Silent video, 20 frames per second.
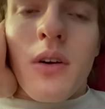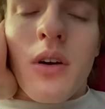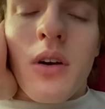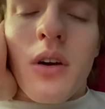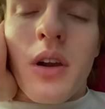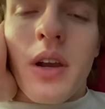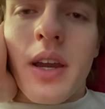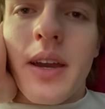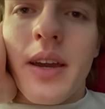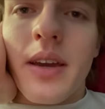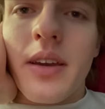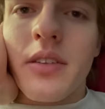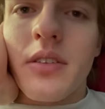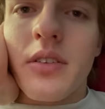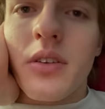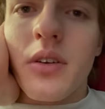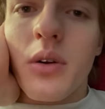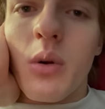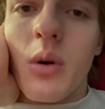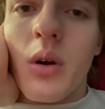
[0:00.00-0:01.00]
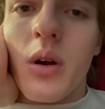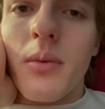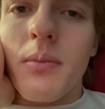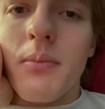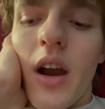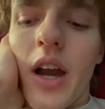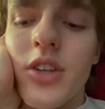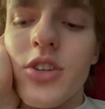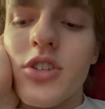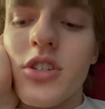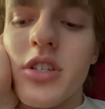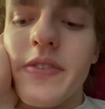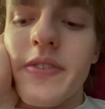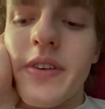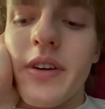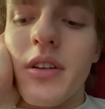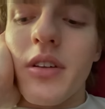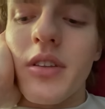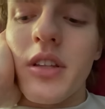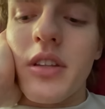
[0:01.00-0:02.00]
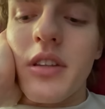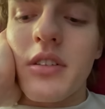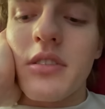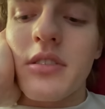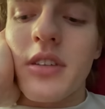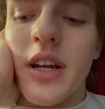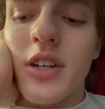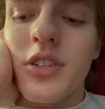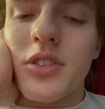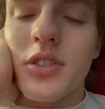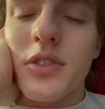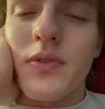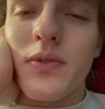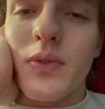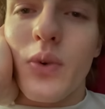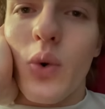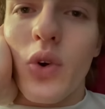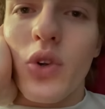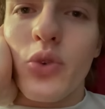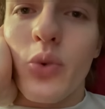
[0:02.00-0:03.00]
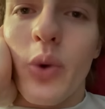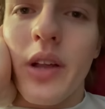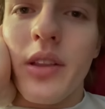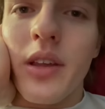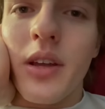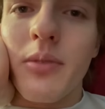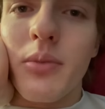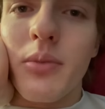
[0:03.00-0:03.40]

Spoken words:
Okay, so I just found out that there's actually 4 Twilight